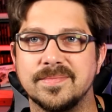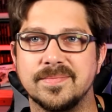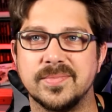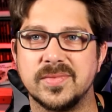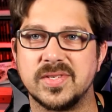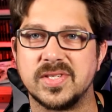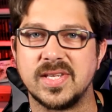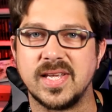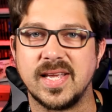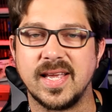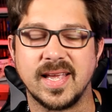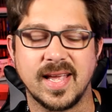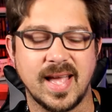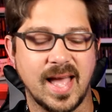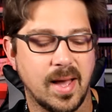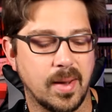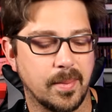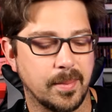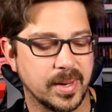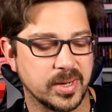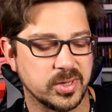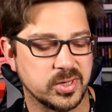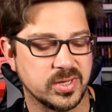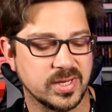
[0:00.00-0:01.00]
seeing
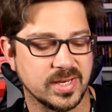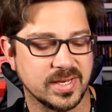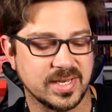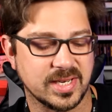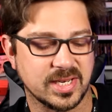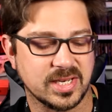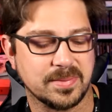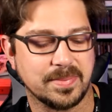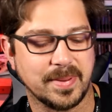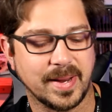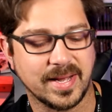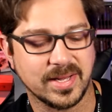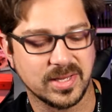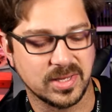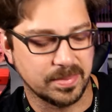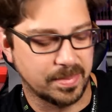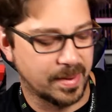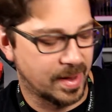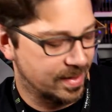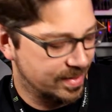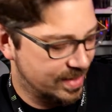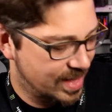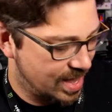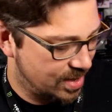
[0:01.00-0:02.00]
how much this expands
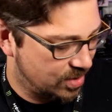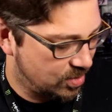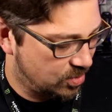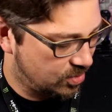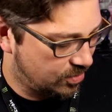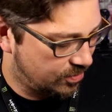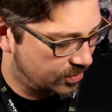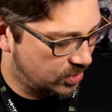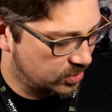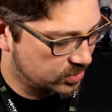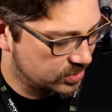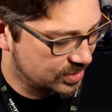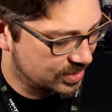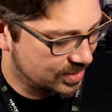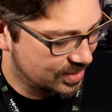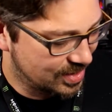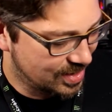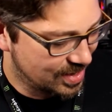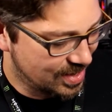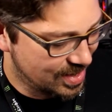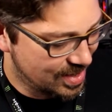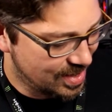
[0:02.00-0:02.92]
upon that universe.